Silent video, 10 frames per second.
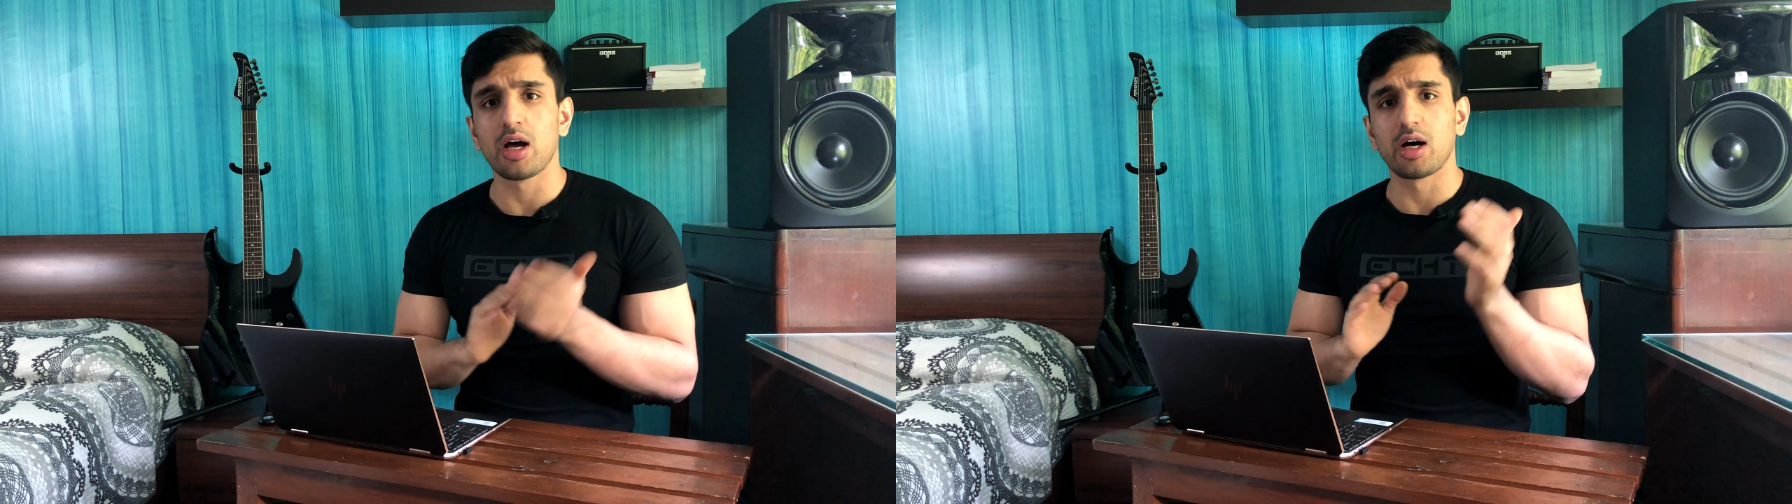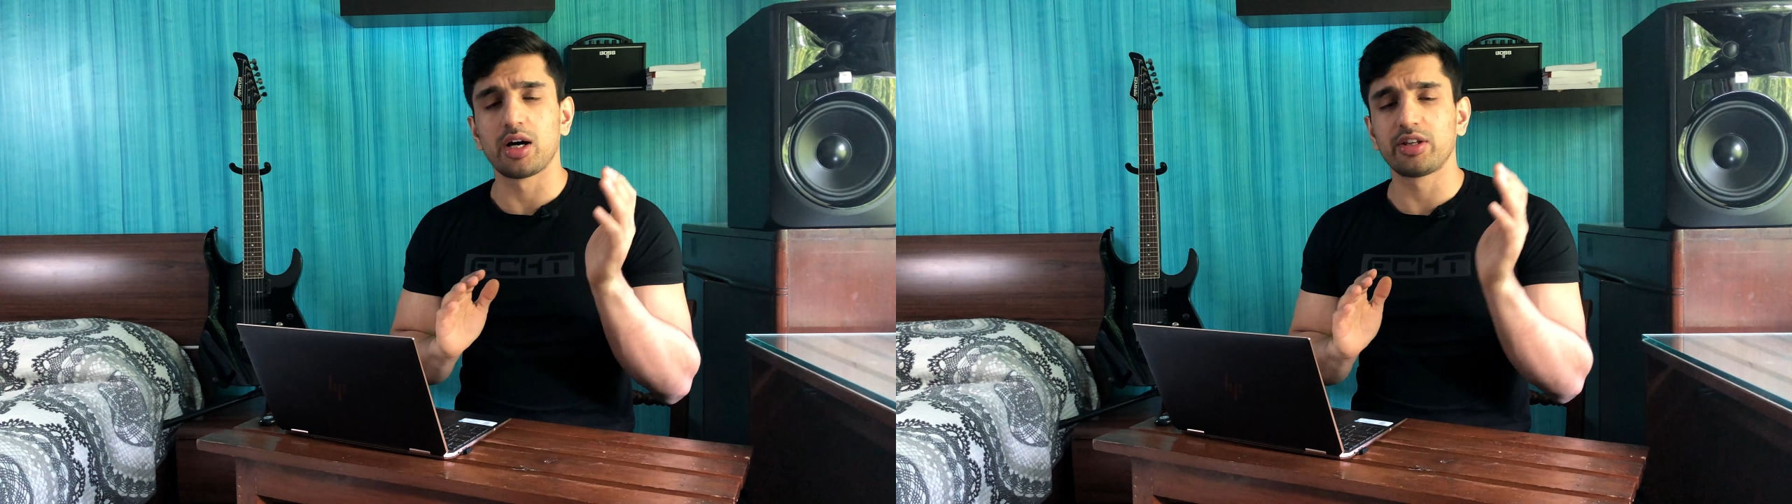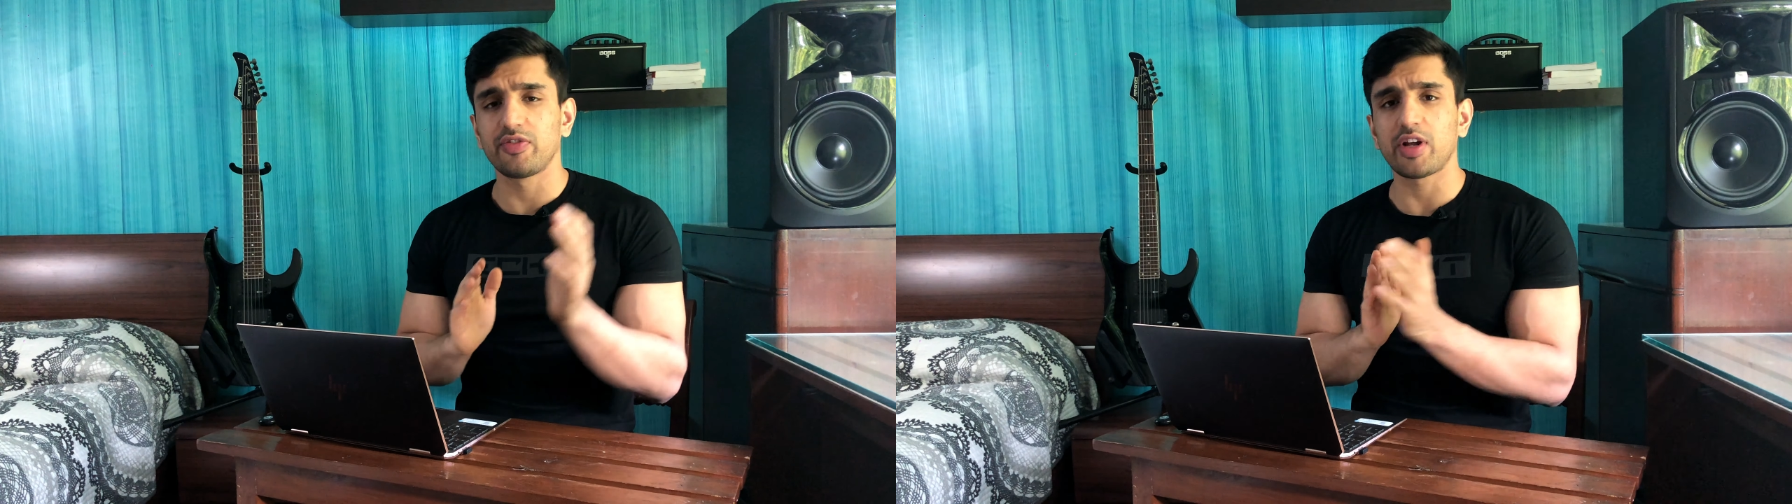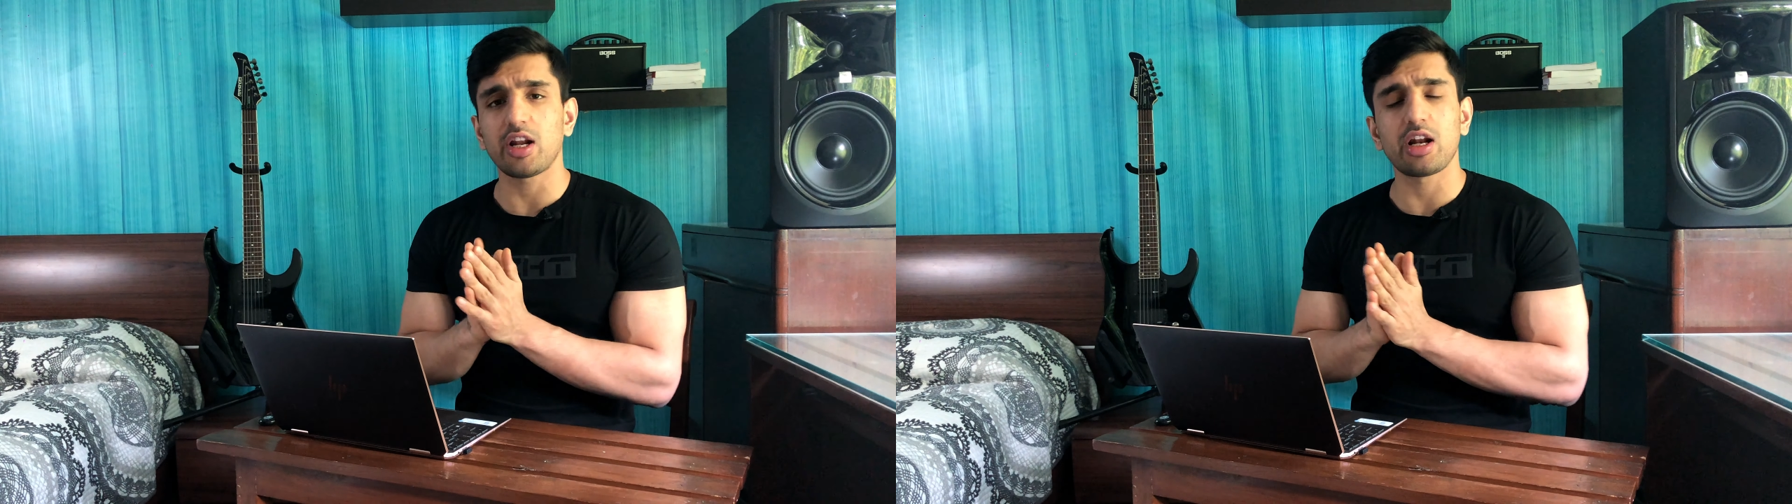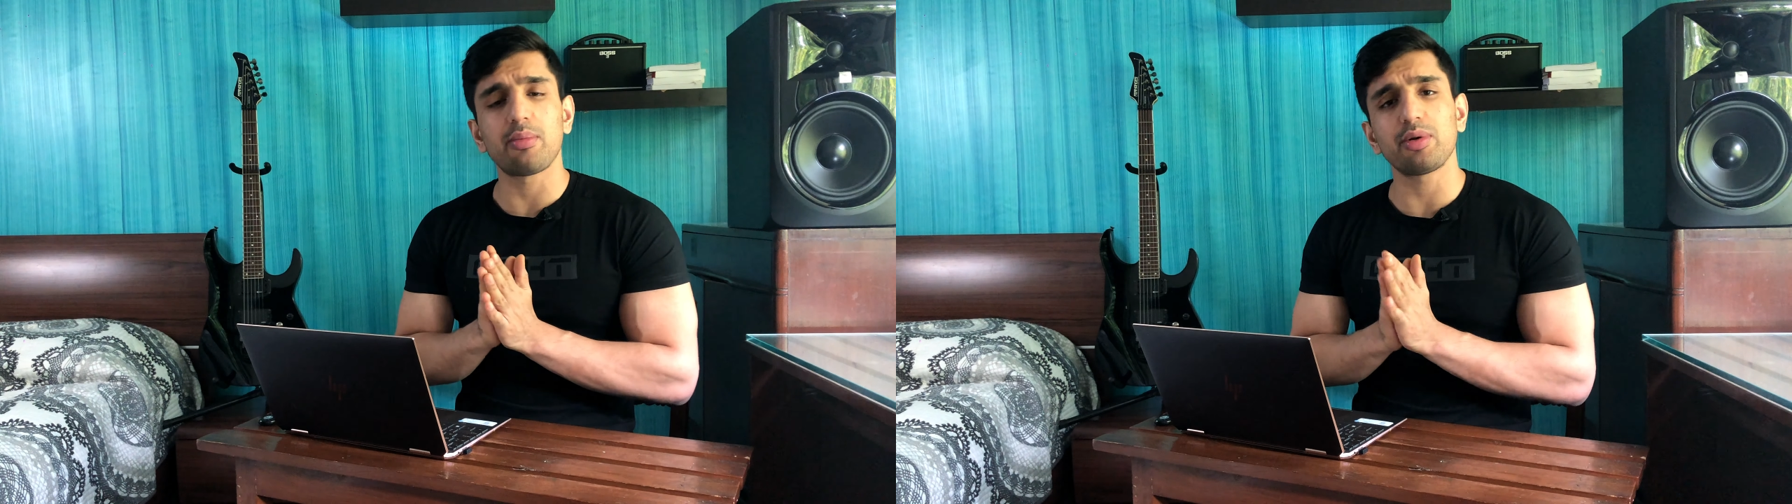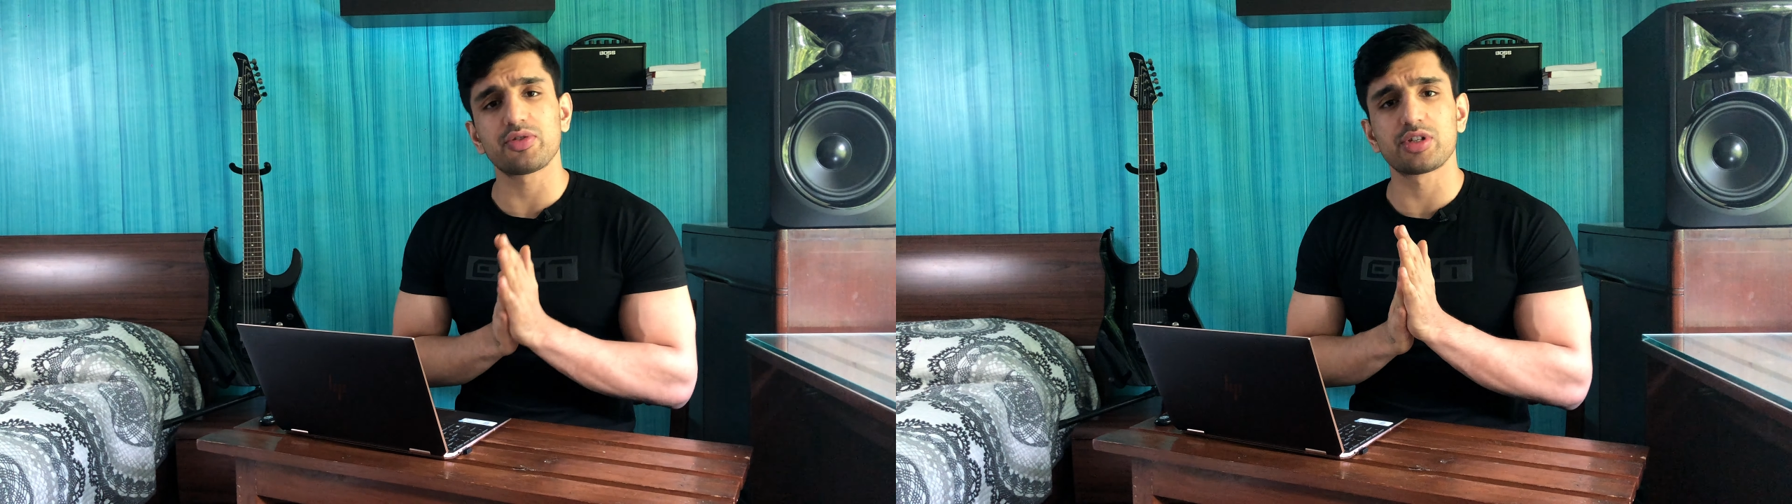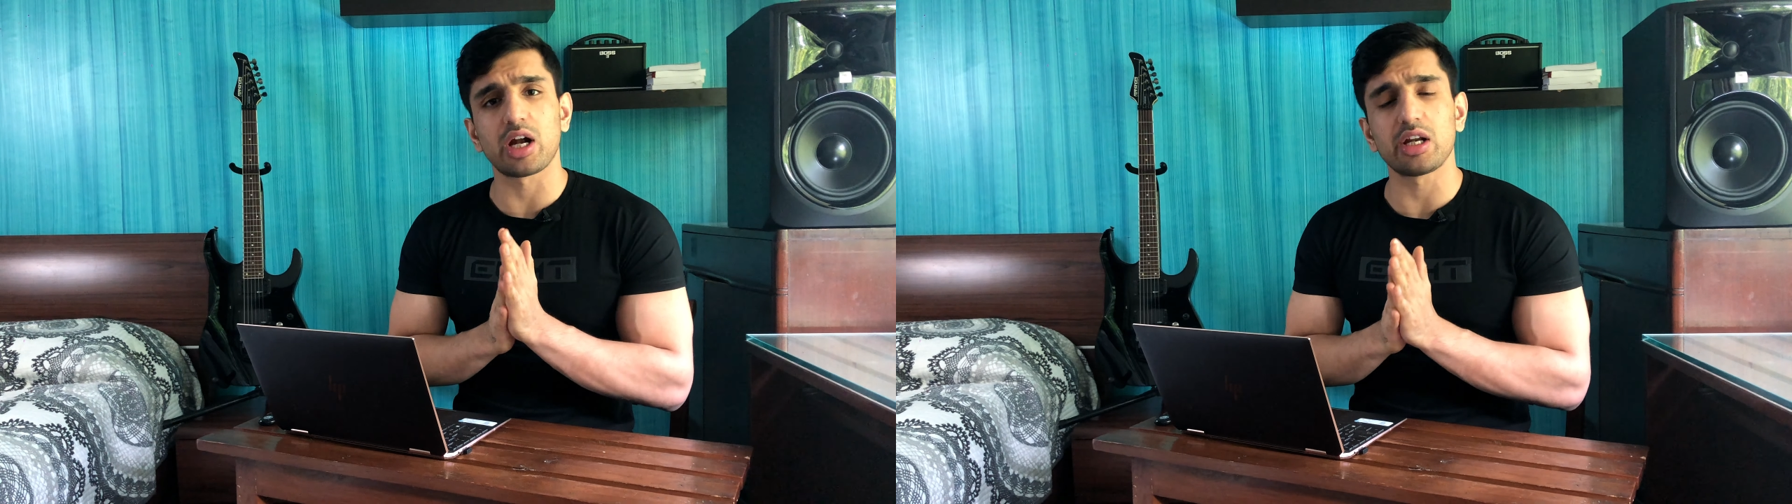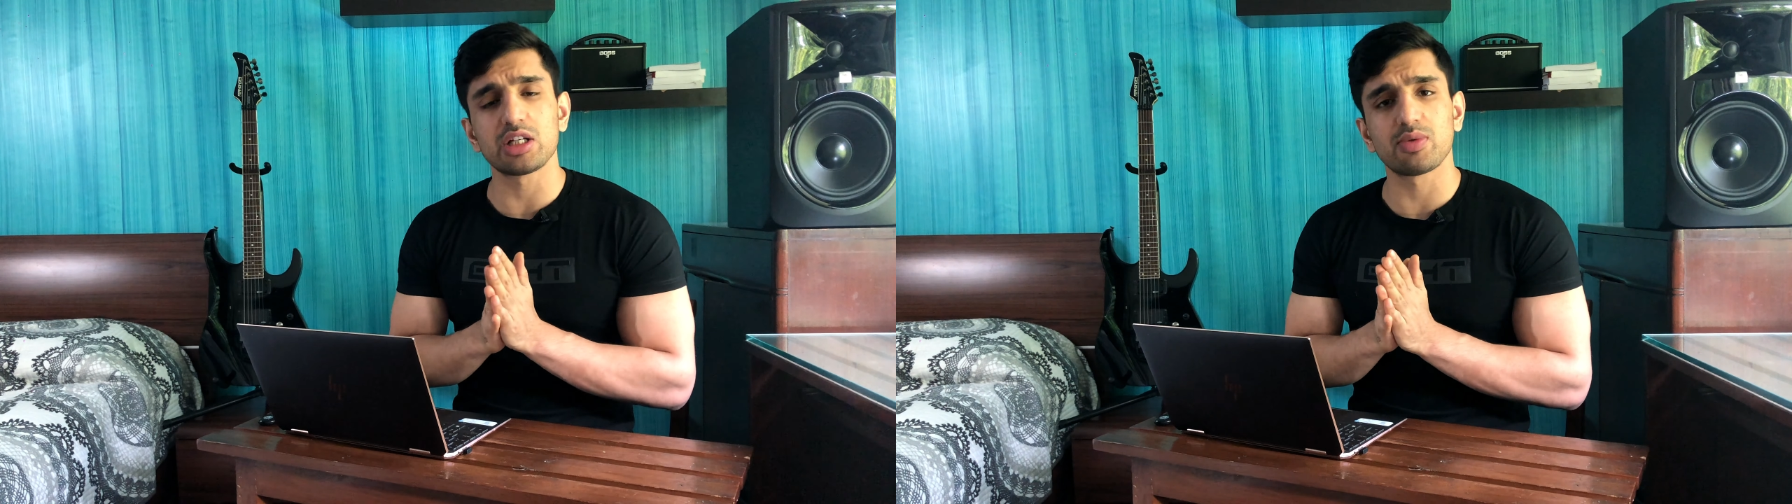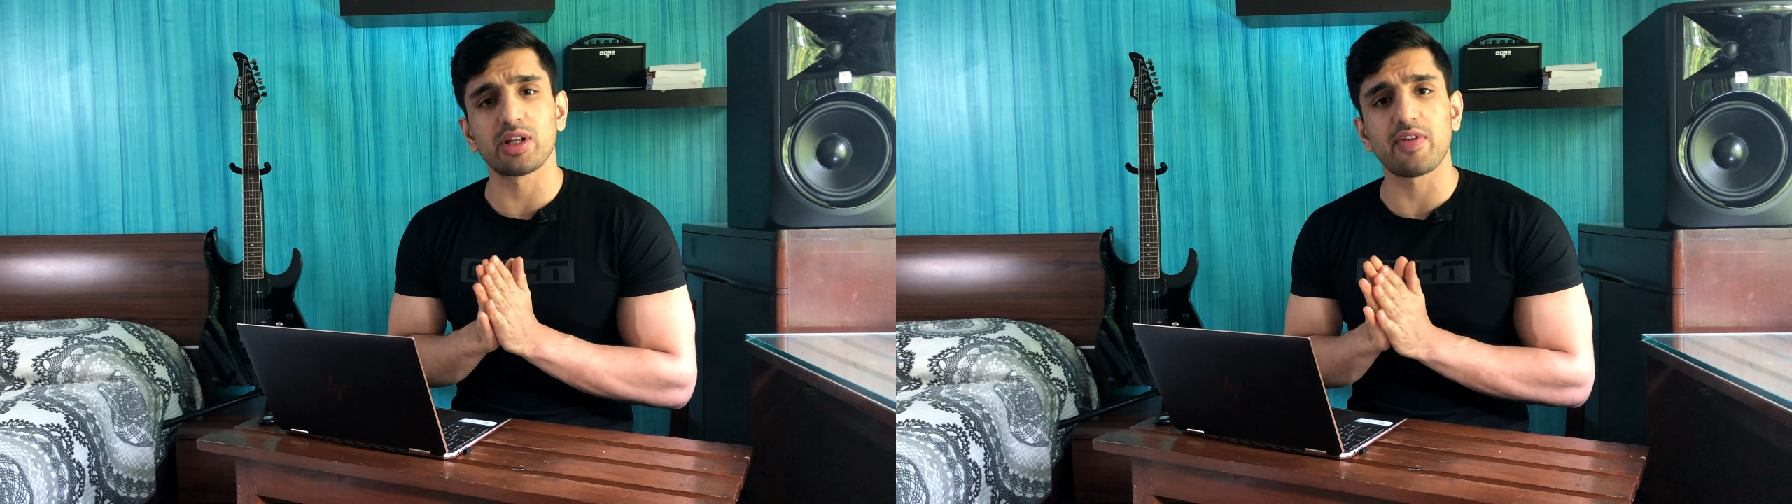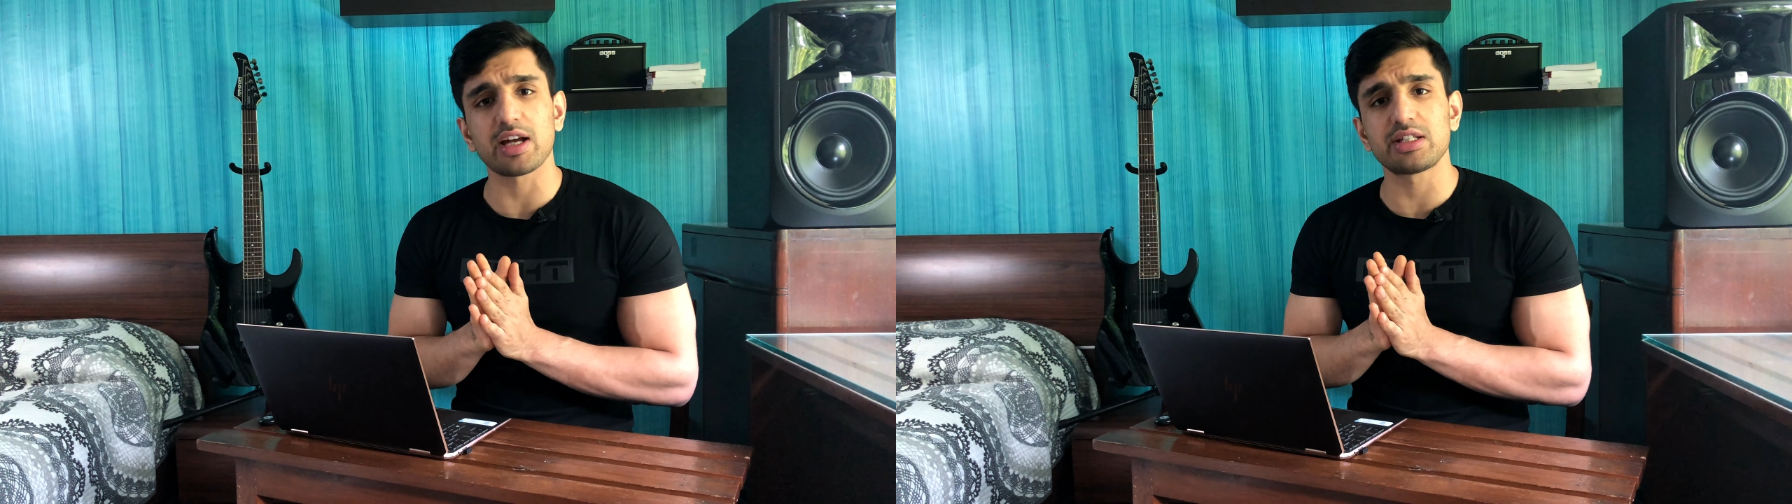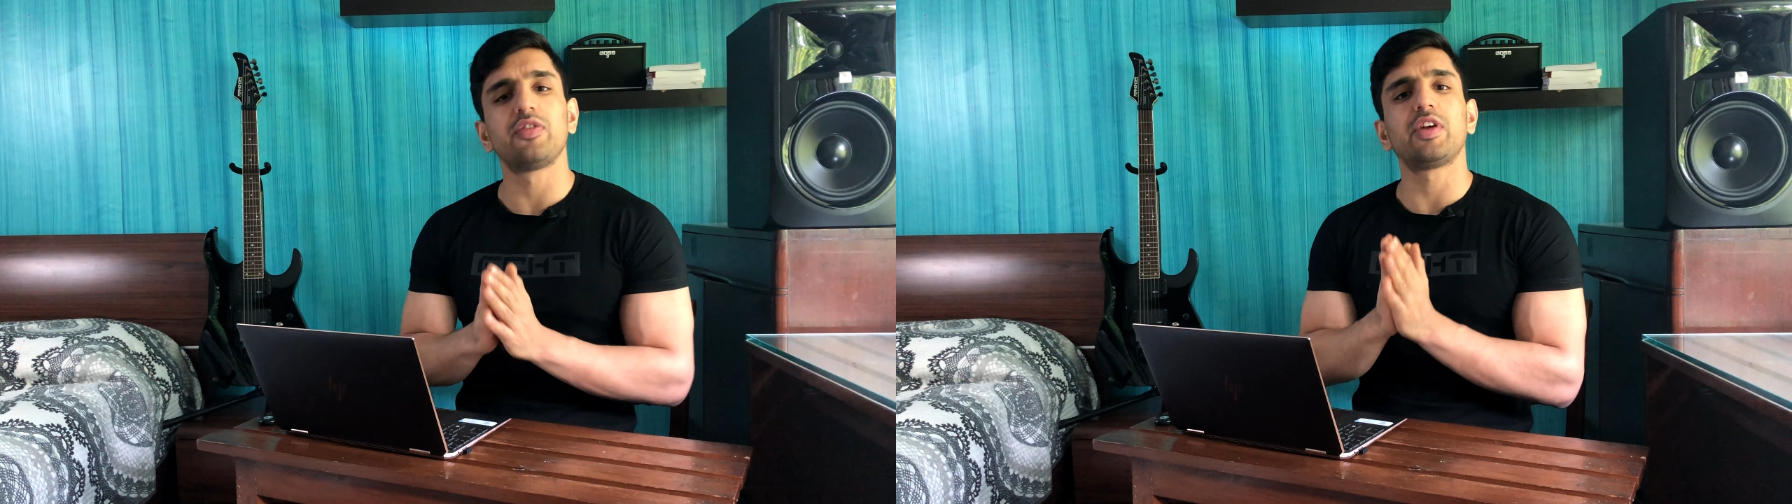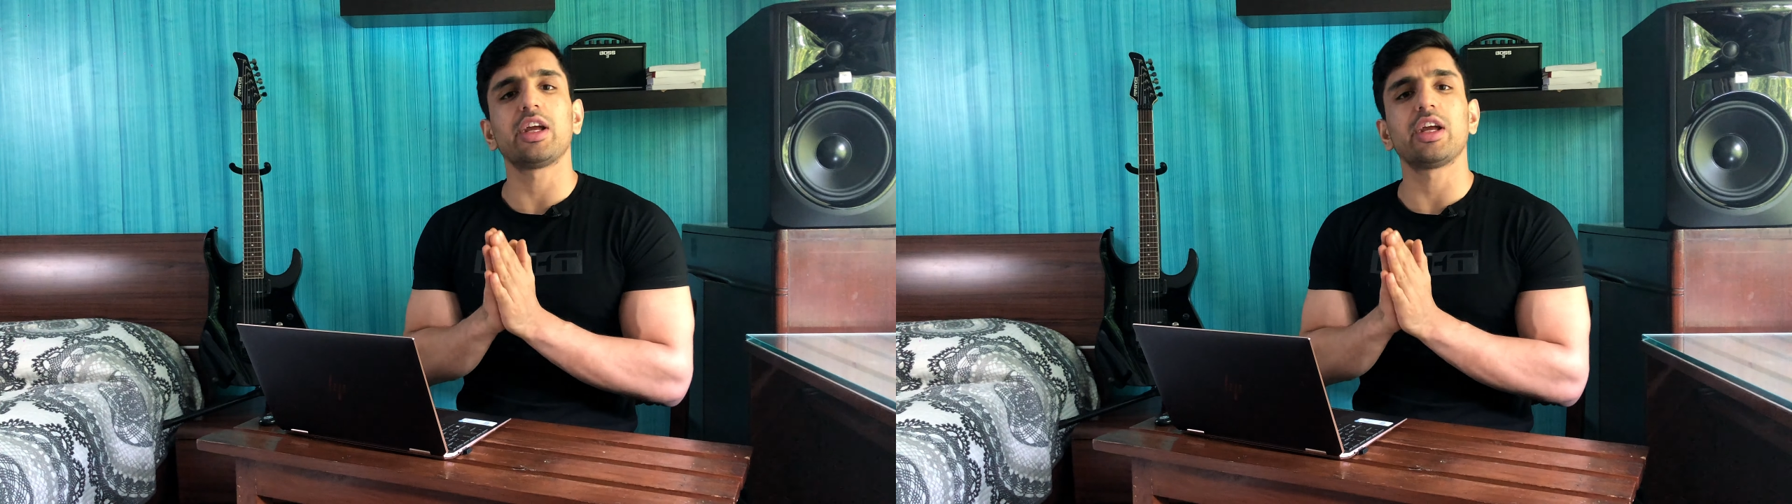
They've done a number of studies where they've